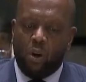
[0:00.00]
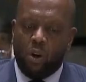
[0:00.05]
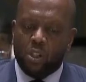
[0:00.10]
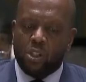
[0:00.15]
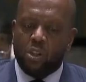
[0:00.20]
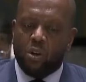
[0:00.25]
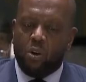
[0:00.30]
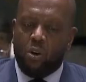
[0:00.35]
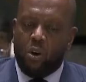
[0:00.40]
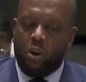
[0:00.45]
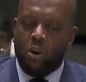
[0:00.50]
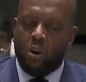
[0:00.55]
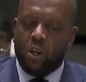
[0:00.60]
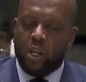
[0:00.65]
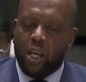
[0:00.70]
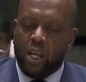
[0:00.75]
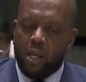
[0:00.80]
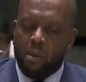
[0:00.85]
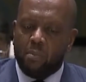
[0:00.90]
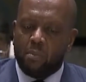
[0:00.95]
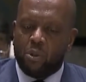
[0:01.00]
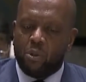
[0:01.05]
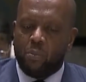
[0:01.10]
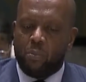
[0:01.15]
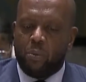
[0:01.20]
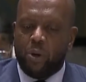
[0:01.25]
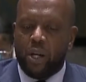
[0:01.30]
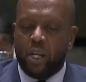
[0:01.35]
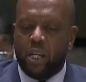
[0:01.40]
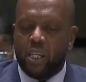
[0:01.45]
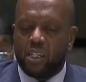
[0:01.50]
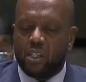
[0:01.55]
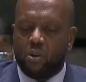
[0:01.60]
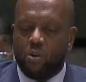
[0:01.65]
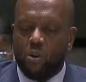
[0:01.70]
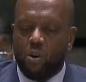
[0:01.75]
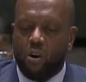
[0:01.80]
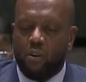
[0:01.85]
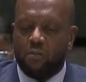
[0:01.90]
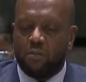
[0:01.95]
also call on him to bring his
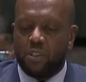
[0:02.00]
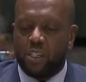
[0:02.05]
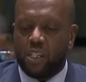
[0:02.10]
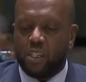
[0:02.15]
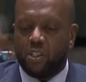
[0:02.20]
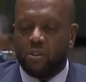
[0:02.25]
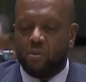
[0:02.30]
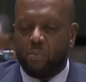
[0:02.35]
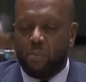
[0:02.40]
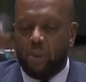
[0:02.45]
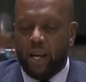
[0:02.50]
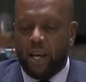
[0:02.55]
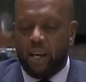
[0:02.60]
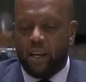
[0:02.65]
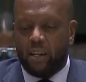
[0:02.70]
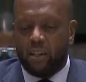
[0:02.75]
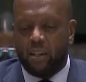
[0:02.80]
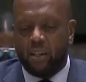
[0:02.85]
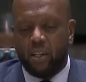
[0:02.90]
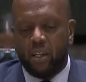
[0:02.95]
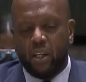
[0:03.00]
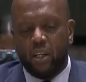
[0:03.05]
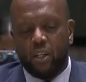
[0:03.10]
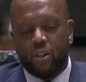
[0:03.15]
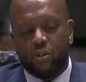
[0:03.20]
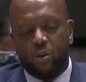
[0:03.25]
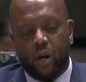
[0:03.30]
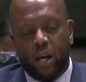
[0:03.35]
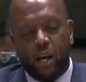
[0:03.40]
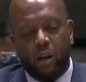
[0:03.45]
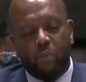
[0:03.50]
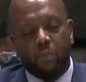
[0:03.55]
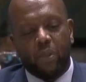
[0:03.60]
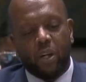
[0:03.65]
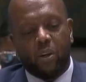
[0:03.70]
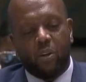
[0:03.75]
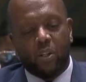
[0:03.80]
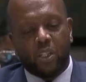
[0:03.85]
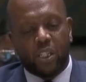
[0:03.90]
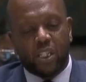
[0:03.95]
good offices to bear to help
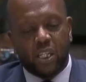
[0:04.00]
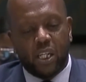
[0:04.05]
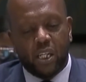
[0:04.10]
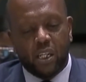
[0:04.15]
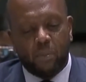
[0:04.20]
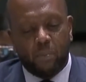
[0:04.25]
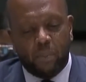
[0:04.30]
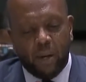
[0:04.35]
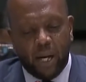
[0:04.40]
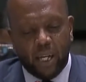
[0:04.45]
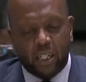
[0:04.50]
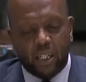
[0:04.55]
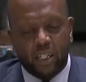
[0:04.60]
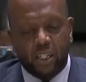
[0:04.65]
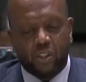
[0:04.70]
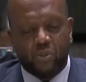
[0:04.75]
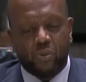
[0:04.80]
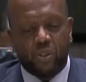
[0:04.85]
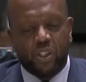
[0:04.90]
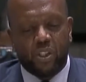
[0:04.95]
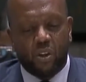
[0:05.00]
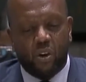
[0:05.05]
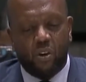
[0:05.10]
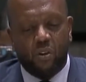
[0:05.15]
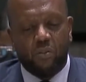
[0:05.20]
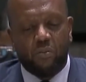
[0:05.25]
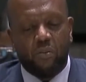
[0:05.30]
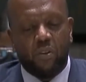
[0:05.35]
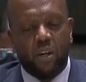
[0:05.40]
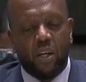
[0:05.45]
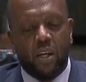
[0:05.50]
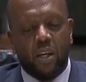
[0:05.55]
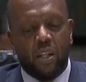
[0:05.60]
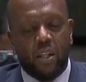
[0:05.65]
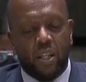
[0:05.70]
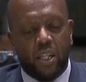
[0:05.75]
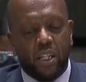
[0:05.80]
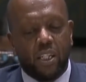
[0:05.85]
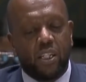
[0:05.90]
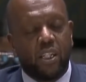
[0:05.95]
the concerned parties resolve
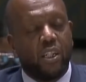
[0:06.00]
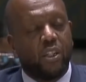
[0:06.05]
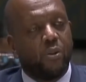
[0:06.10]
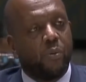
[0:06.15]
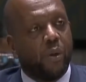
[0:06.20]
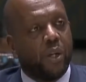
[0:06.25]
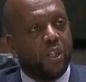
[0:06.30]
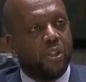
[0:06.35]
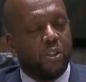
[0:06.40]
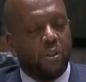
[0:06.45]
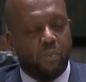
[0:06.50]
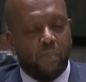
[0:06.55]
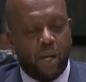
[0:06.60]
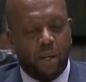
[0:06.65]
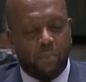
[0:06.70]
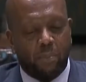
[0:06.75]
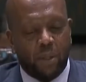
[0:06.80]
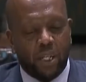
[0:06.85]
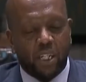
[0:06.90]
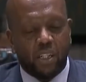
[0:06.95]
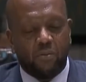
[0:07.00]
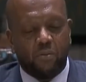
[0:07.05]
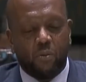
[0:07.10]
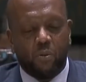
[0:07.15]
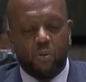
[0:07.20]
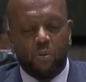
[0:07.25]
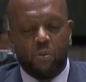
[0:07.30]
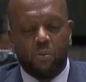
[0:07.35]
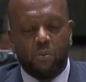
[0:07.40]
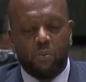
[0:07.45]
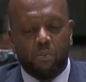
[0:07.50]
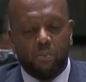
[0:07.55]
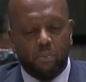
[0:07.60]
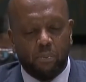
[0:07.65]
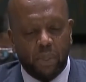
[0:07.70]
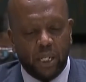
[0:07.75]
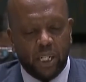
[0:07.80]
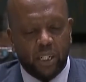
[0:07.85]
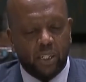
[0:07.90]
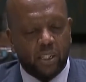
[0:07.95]
this situation by peaceful
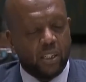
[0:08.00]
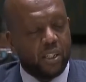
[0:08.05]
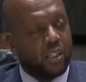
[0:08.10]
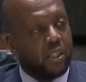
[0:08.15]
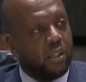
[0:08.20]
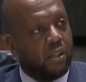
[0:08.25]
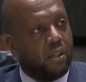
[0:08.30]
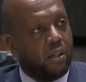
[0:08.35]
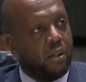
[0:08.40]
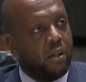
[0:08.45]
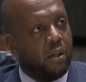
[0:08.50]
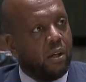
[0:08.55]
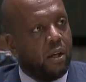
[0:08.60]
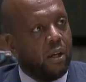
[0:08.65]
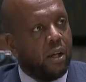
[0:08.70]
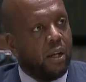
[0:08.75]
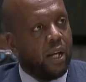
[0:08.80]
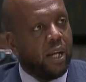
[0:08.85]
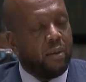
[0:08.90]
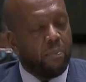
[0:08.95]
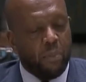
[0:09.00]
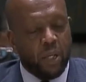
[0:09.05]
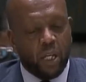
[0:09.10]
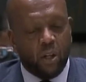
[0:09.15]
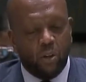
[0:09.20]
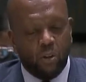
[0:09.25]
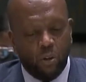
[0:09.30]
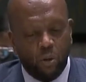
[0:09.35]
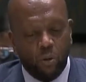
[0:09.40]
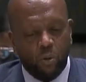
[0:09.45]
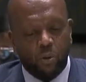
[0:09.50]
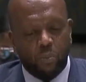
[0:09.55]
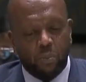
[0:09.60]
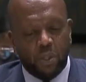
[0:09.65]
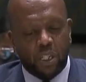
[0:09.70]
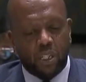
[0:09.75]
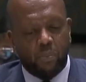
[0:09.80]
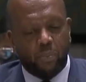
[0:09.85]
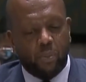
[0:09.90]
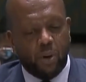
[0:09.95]
means. Let me conclude,
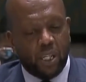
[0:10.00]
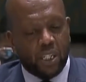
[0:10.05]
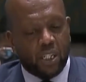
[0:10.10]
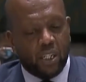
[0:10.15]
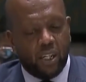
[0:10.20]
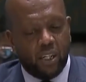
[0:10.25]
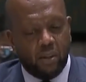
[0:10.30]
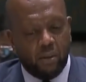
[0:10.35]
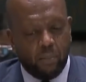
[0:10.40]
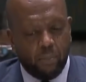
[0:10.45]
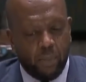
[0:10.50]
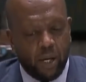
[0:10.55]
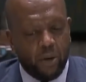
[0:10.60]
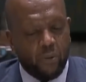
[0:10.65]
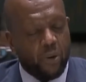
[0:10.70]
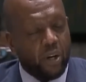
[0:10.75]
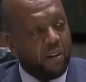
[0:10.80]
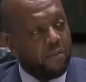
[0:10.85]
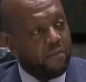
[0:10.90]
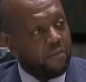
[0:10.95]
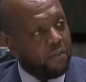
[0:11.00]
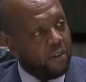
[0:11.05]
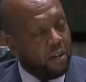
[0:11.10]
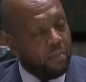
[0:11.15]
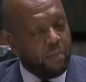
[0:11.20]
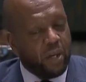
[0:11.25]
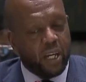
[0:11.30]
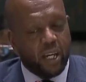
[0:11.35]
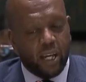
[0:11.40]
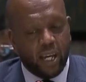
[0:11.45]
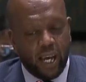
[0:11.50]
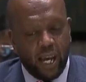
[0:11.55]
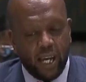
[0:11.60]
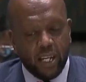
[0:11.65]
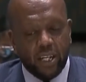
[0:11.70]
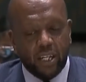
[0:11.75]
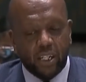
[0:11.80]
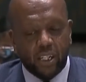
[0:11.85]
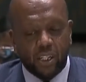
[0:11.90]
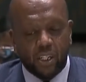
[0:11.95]
Mr. President, by reaffirming
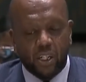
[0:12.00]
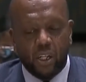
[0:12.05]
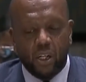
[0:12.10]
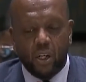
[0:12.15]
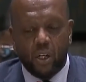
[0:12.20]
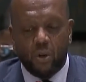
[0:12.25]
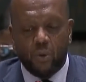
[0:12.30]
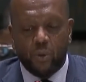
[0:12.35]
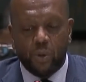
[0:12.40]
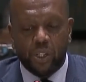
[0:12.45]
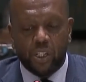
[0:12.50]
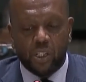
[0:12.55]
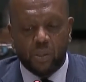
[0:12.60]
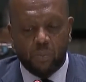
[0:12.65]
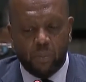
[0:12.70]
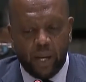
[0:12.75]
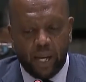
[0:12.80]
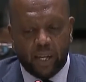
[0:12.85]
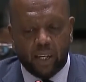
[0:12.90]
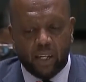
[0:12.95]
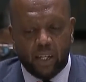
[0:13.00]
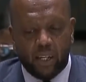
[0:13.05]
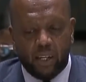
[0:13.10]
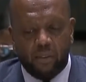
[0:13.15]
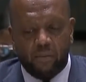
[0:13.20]
Kenya's respect